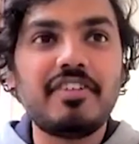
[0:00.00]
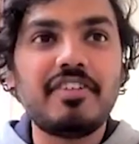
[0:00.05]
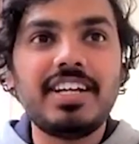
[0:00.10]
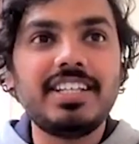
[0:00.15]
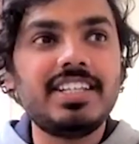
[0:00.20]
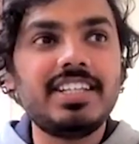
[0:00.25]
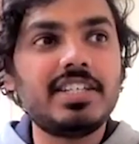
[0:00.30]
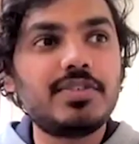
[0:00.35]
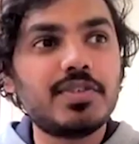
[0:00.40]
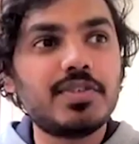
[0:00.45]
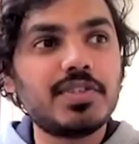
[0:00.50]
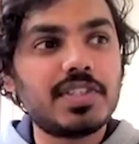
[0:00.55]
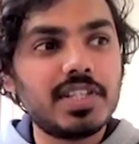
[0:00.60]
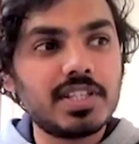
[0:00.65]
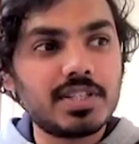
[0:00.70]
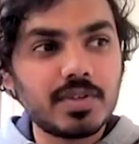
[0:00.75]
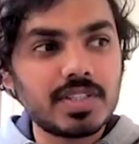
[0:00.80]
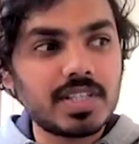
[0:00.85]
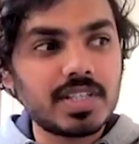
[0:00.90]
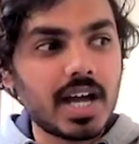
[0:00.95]
This
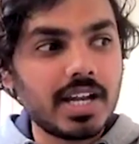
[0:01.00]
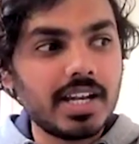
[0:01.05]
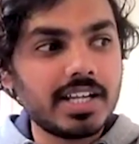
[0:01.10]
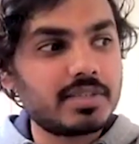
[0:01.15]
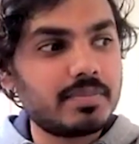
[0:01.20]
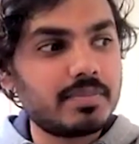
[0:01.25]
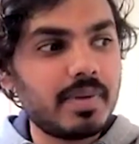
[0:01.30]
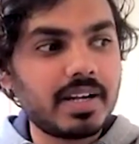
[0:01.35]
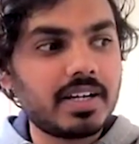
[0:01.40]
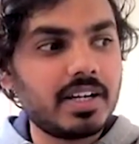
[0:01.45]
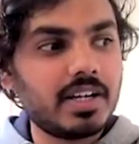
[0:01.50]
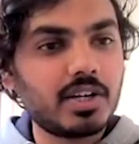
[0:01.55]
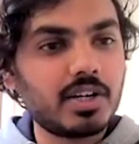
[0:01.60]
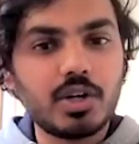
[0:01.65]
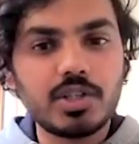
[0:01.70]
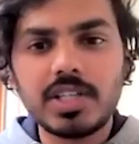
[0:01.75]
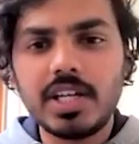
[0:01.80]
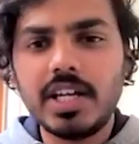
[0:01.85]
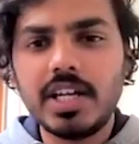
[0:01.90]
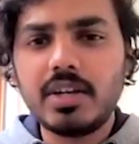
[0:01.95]
was unexpected,
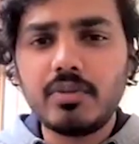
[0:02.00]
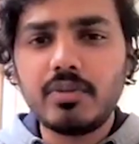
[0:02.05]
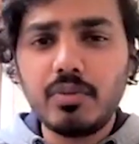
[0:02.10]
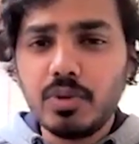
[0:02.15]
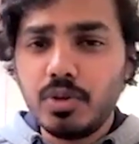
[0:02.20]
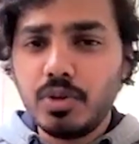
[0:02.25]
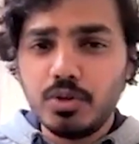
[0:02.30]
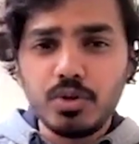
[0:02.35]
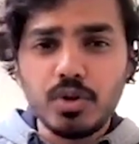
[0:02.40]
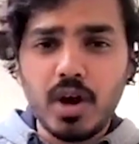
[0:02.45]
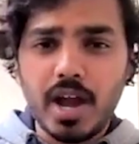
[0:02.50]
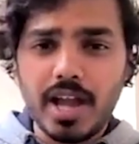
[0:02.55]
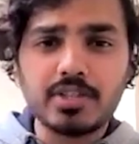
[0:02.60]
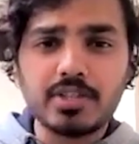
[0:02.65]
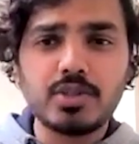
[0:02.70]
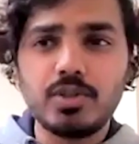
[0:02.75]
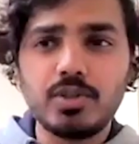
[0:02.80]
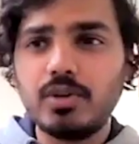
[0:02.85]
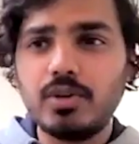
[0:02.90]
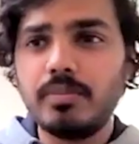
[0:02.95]
because
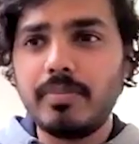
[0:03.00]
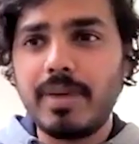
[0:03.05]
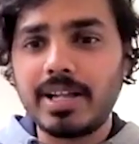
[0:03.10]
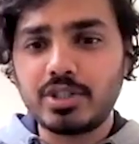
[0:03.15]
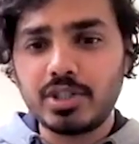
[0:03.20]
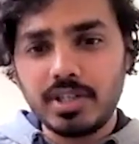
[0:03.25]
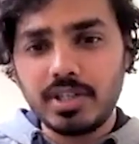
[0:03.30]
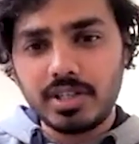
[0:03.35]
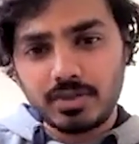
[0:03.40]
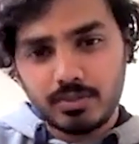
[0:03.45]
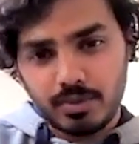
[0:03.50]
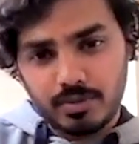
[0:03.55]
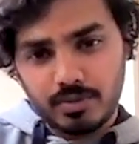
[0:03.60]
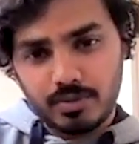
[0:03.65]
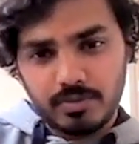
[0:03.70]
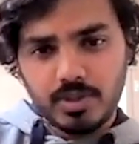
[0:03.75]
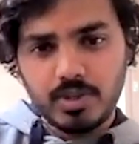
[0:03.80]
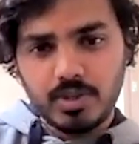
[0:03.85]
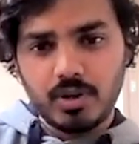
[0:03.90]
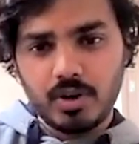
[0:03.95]
as you know, bachelors
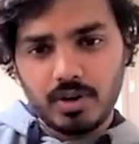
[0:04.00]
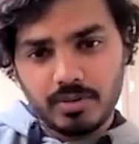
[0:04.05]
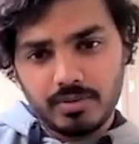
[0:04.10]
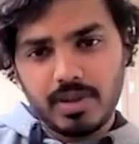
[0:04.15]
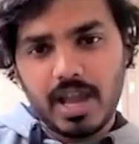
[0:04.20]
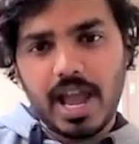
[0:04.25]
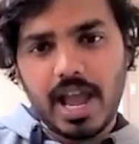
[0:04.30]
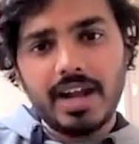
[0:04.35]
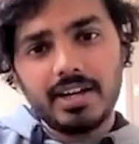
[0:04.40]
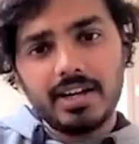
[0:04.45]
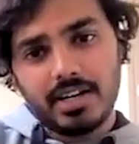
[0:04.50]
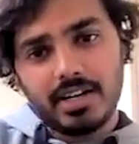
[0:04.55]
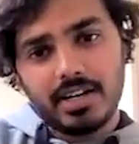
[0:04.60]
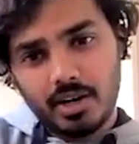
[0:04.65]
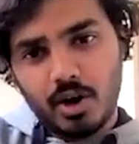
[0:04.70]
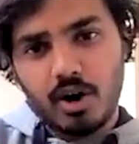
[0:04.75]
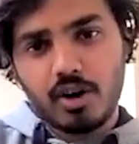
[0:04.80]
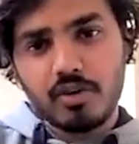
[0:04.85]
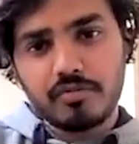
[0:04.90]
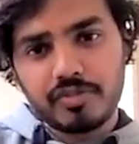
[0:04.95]
would, I did a
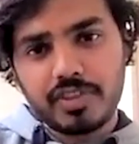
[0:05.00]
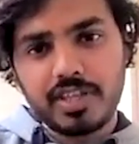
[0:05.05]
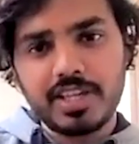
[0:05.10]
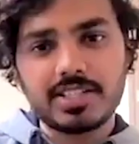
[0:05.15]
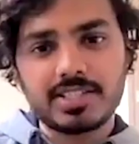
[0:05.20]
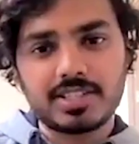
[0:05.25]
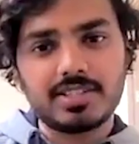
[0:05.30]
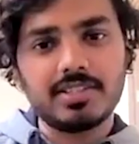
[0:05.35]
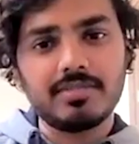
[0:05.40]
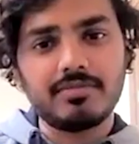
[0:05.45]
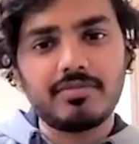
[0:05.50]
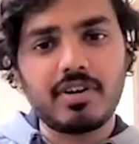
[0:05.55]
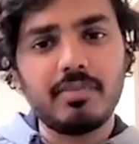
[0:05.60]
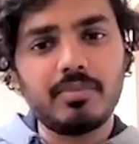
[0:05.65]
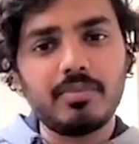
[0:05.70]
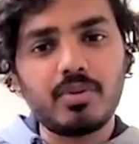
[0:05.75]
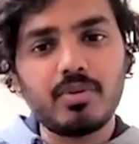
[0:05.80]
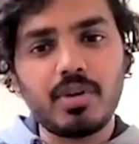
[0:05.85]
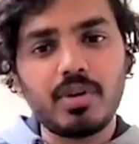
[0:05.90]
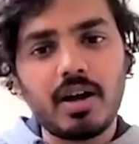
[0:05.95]
lot of things
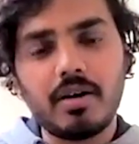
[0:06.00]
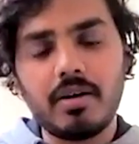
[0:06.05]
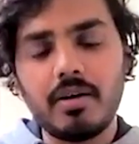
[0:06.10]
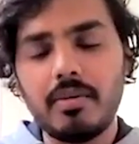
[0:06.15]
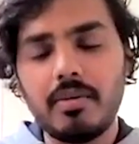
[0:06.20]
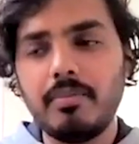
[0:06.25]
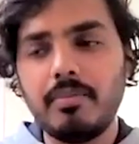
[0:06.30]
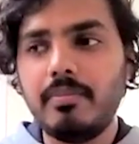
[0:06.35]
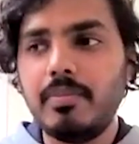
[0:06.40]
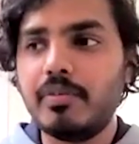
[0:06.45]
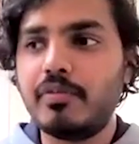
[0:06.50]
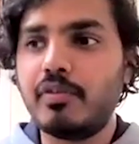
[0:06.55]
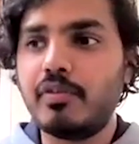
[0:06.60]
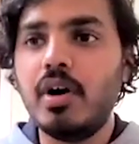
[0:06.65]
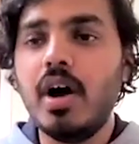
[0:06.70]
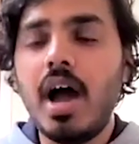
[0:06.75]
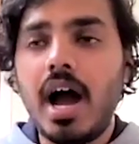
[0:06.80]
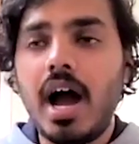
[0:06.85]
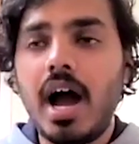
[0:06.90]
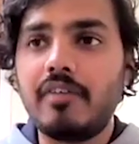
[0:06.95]
from
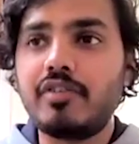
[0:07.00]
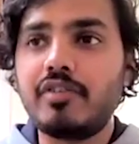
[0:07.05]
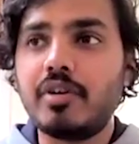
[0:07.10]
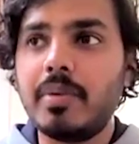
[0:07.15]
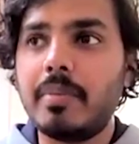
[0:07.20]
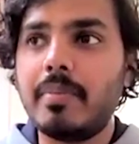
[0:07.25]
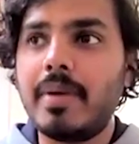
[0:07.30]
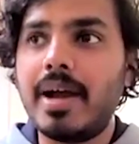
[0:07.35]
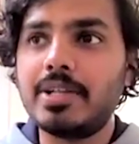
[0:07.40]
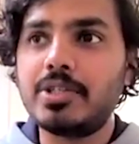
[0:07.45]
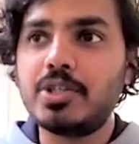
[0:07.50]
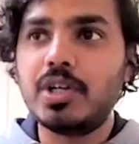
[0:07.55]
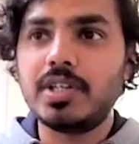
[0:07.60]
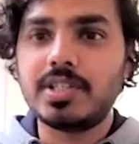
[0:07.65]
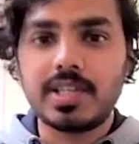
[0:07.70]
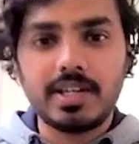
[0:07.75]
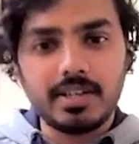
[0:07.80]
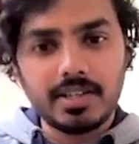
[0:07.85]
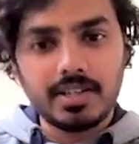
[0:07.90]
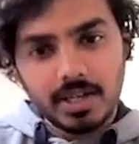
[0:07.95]
before, after my
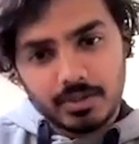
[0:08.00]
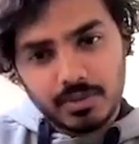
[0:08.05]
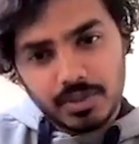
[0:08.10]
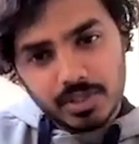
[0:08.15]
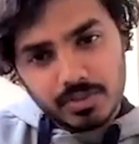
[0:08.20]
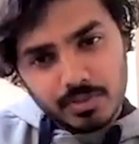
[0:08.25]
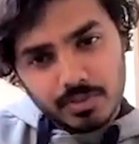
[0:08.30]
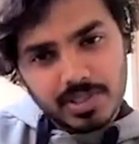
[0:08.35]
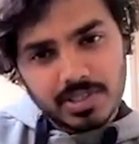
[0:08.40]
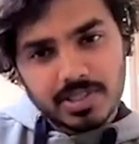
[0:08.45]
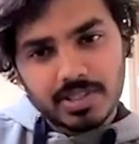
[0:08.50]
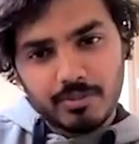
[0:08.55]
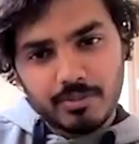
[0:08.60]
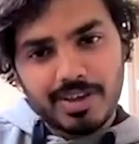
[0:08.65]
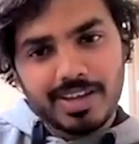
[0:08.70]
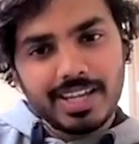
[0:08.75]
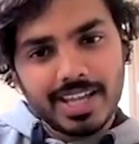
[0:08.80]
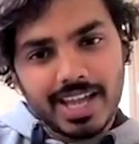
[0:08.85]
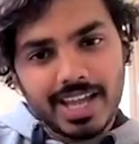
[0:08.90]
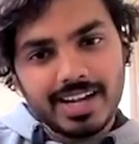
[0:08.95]
bachelor's, and this was at the
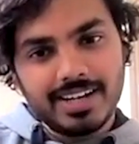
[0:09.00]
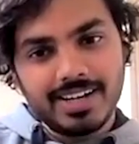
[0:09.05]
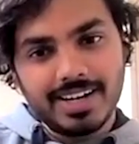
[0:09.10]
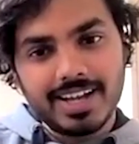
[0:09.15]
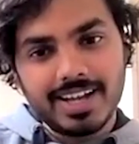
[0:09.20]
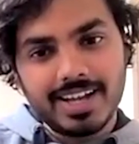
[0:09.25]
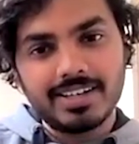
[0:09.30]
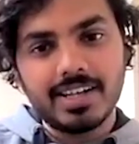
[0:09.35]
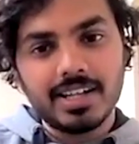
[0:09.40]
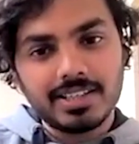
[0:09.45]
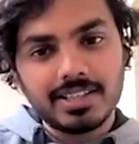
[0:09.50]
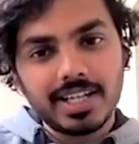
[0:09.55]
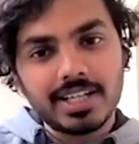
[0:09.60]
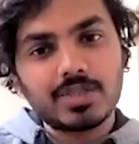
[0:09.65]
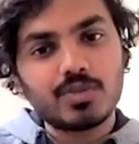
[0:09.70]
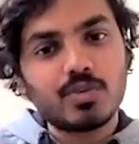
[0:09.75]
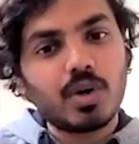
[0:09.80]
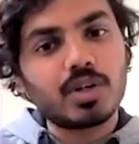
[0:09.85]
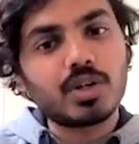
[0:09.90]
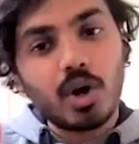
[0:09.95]
very end, and
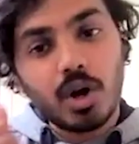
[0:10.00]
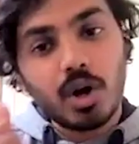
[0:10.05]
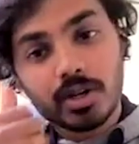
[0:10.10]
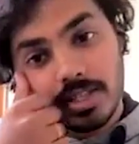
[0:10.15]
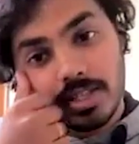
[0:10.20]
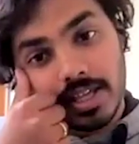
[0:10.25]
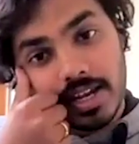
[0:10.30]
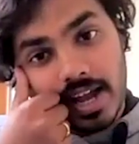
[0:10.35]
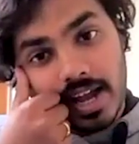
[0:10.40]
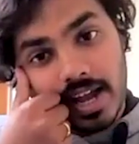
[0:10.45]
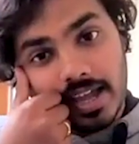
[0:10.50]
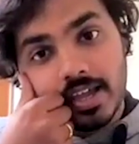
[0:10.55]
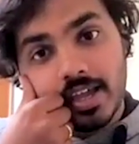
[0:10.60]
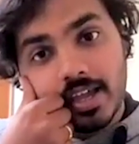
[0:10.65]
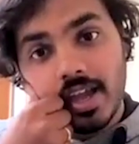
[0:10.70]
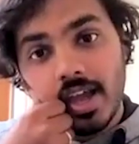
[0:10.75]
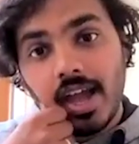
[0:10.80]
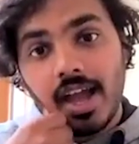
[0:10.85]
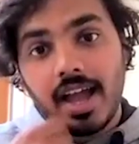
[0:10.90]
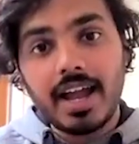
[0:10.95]
that's what caught their
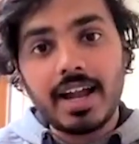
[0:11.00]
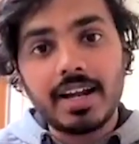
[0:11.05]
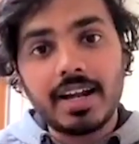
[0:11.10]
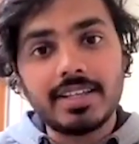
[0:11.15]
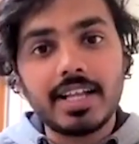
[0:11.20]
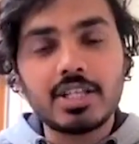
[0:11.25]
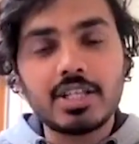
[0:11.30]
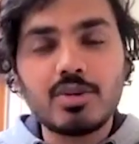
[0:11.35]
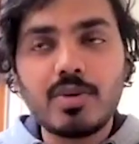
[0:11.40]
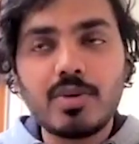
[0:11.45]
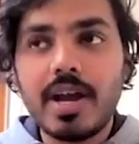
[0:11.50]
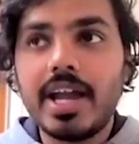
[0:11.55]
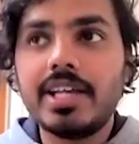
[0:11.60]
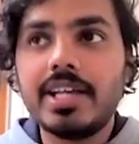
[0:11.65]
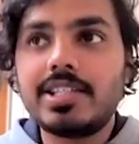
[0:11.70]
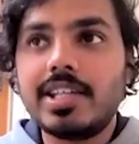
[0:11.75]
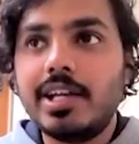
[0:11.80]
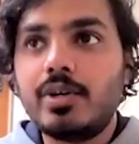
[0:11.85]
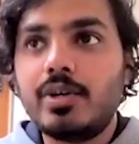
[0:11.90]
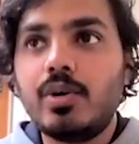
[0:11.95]
eye. And that's why I
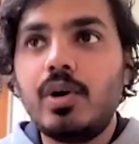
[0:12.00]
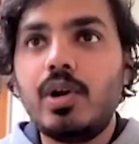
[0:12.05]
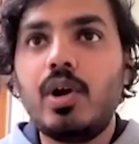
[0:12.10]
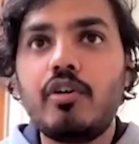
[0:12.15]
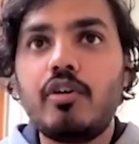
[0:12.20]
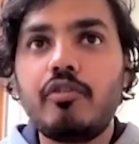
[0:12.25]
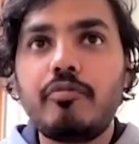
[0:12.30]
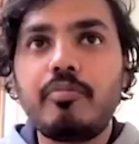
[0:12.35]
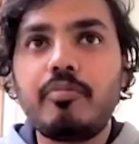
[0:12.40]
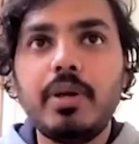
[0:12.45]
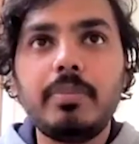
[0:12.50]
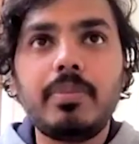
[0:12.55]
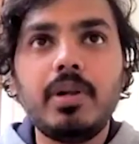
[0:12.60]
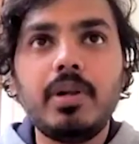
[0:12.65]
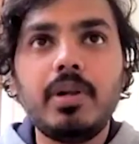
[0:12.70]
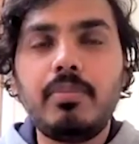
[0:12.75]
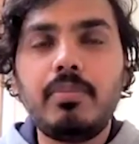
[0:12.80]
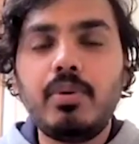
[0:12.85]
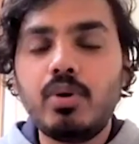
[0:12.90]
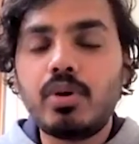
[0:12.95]
say to a lot of
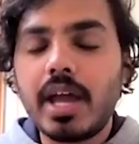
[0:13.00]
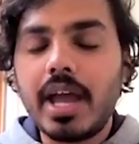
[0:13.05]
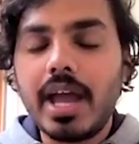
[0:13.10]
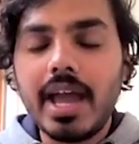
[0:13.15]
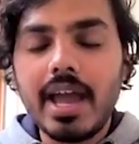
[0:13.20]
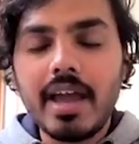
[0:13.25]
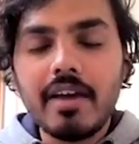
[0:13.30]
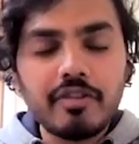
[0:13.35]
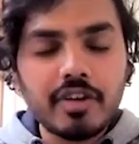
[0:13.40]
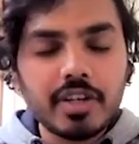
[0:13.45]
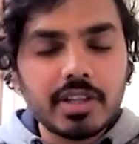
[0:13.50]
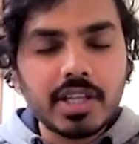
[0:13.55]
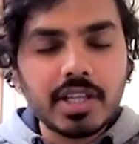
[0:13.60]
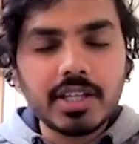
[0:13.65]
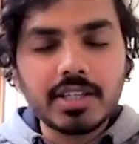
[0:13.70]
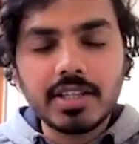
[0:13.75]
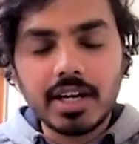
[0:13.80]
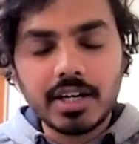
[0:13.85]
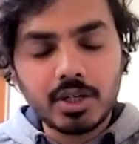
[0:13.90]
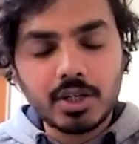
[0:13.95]
people, put
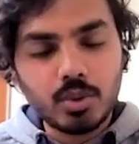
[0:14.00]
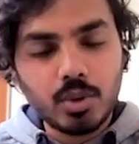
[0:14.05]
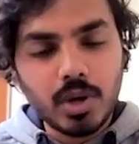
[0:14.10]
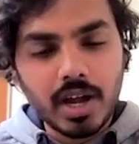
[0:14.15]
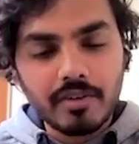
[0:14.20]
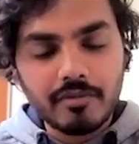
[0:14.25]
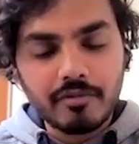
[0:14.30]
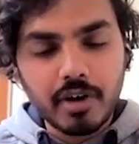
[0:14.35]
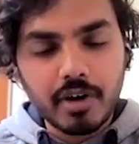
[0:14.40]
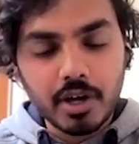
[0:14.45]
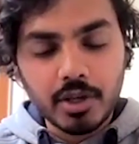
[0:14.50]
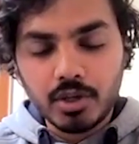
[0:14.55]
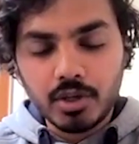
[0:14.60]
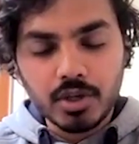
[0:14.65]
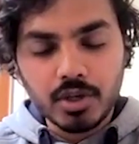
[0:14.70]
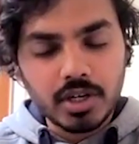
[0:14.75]
everything that you have